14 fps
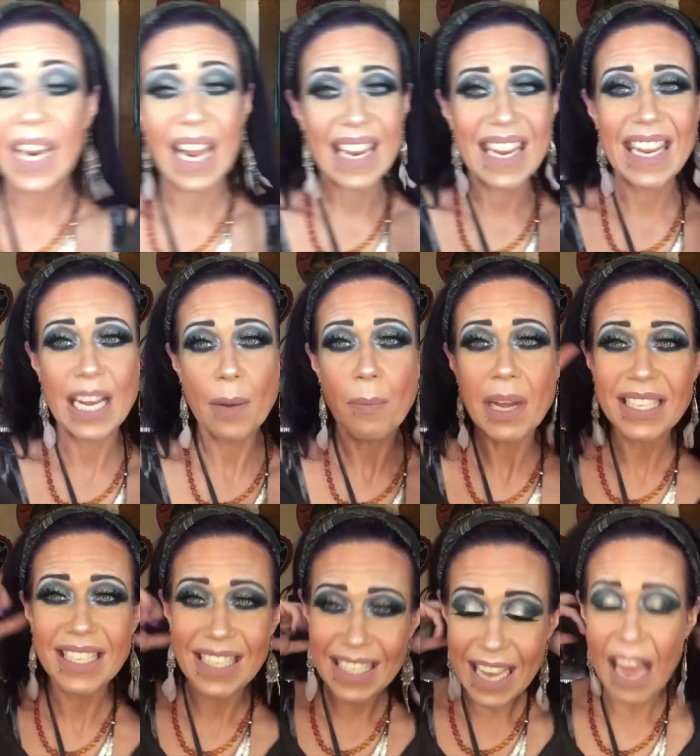I am
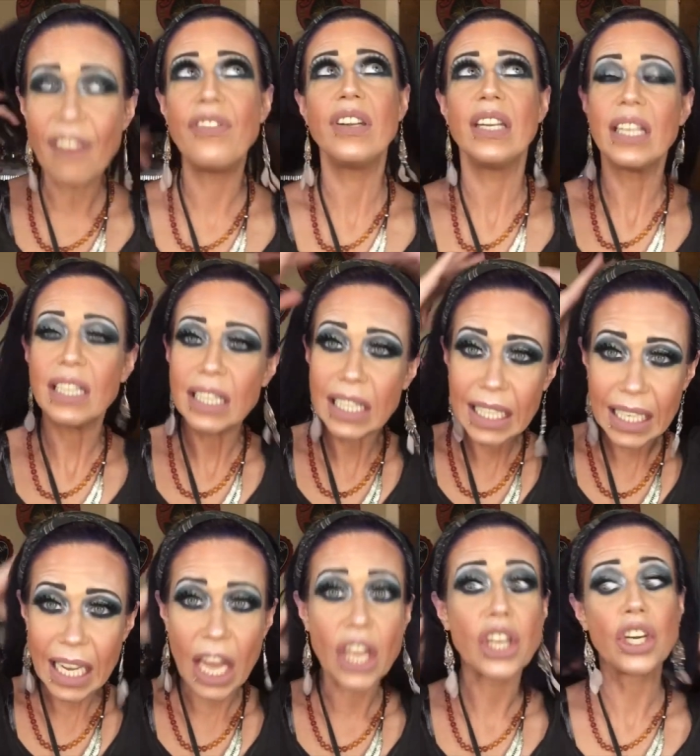
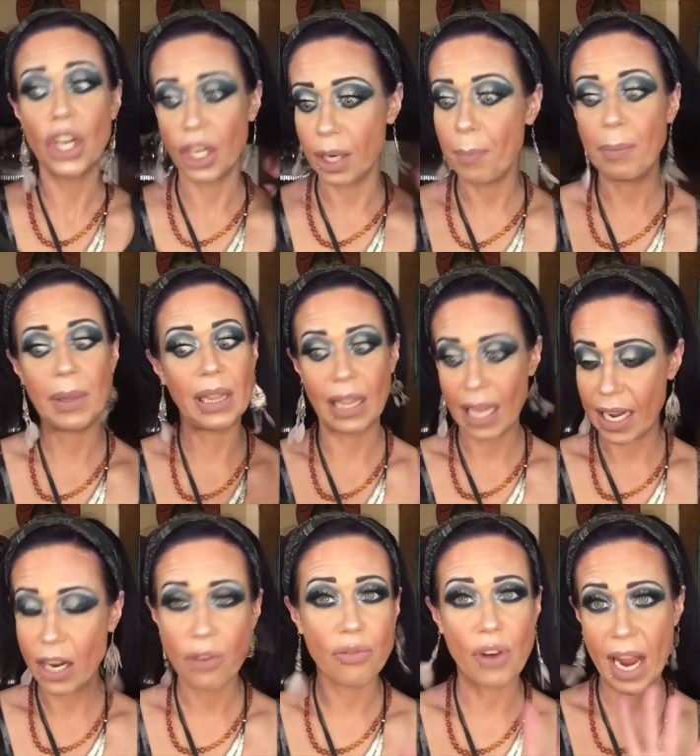definitely gonna play
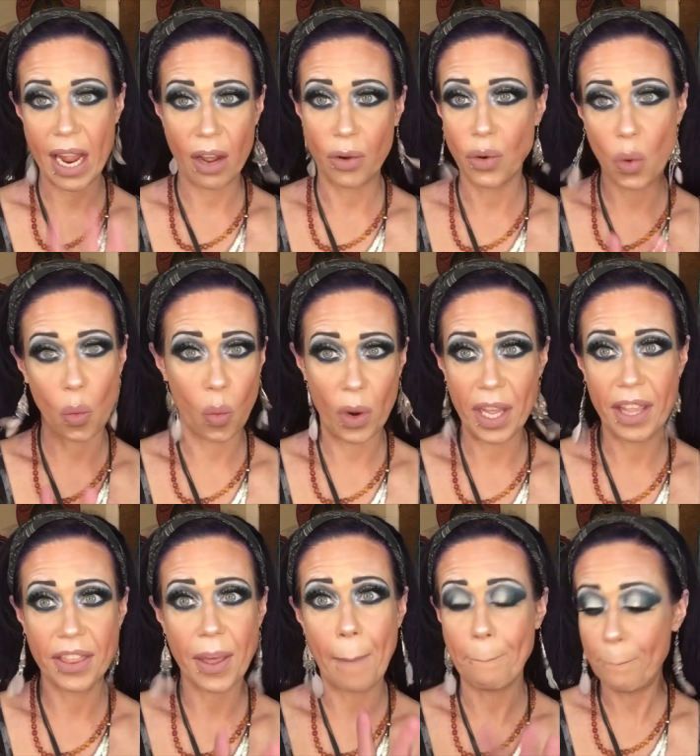around with
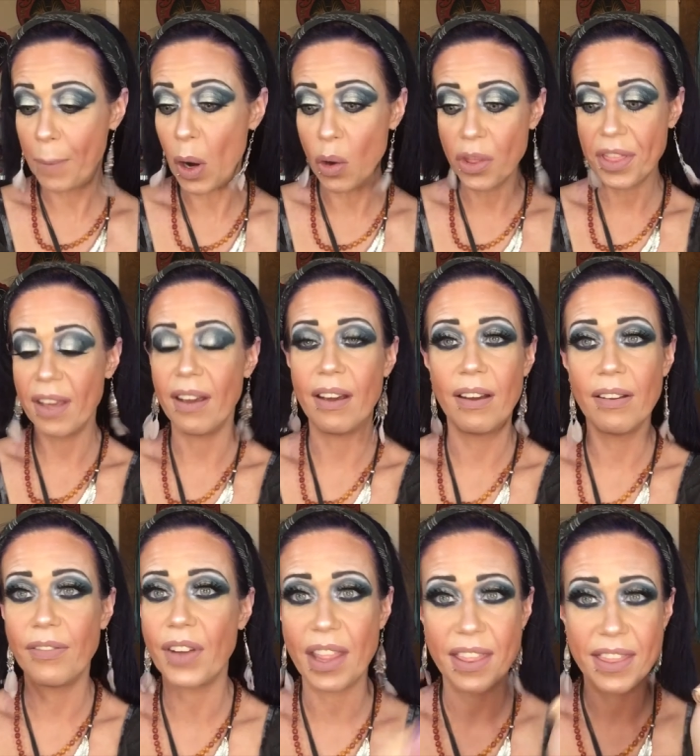both of
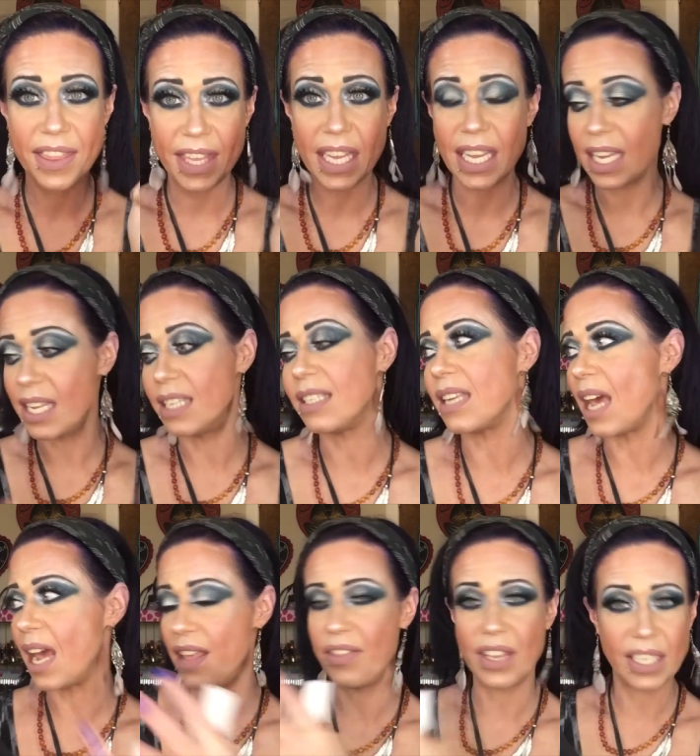these
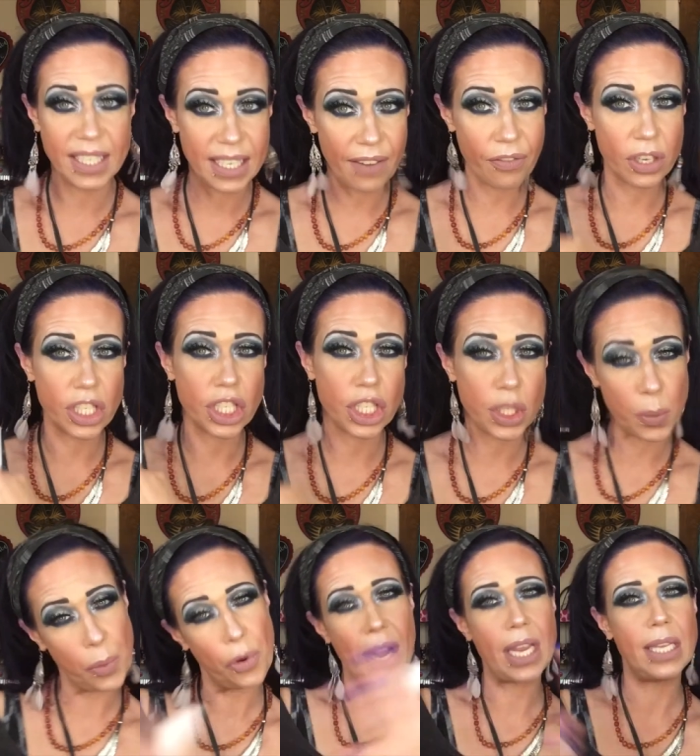and the different
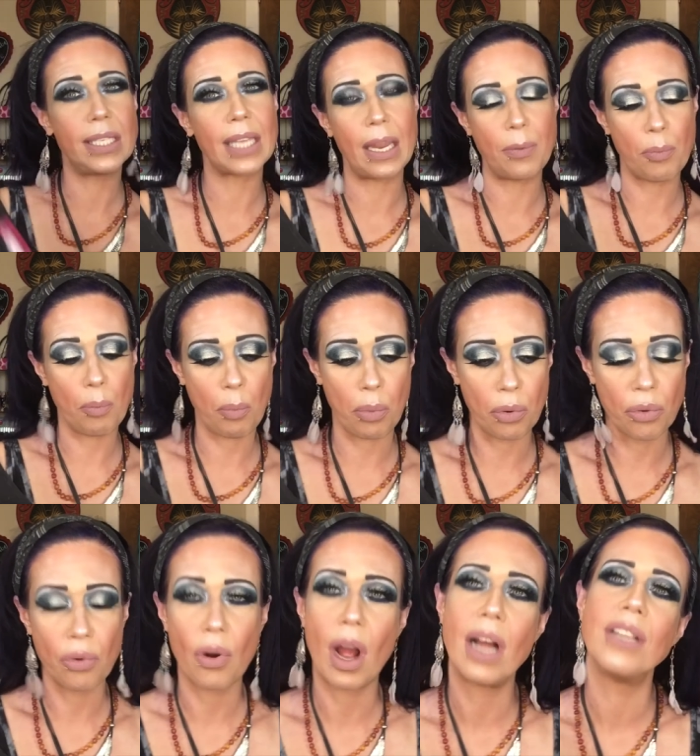sprays and
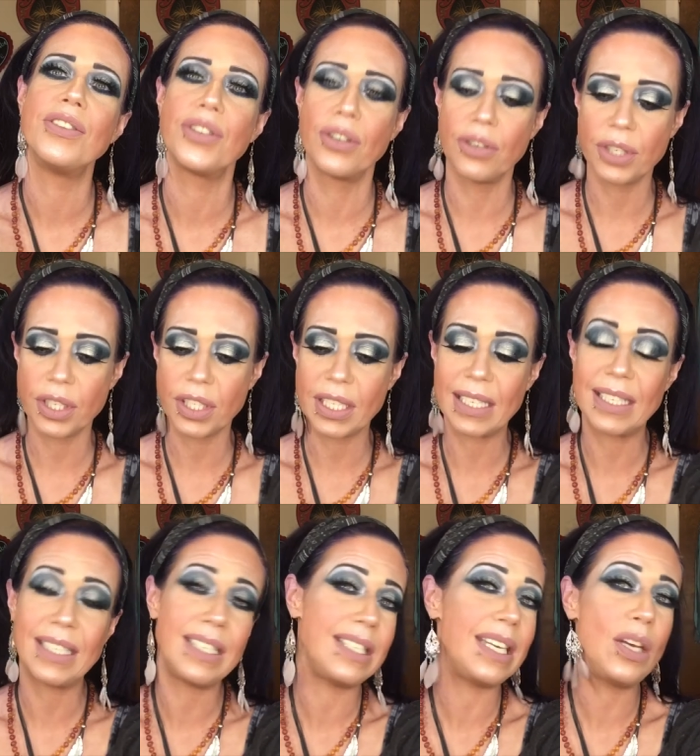bronzers to
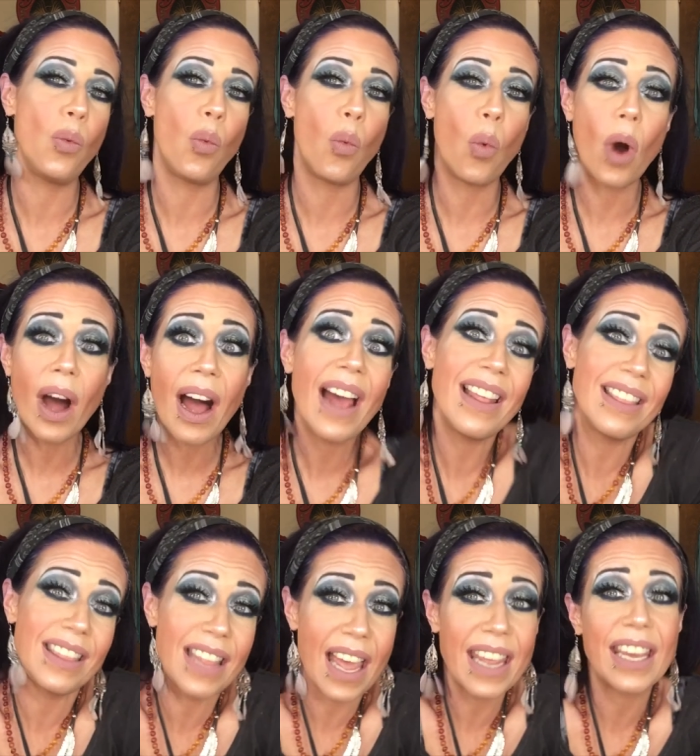see what I
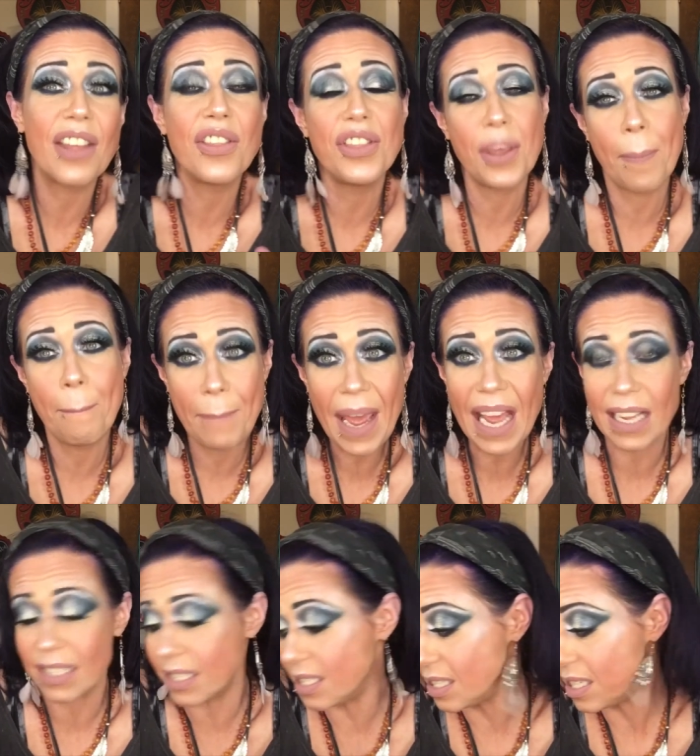like the best.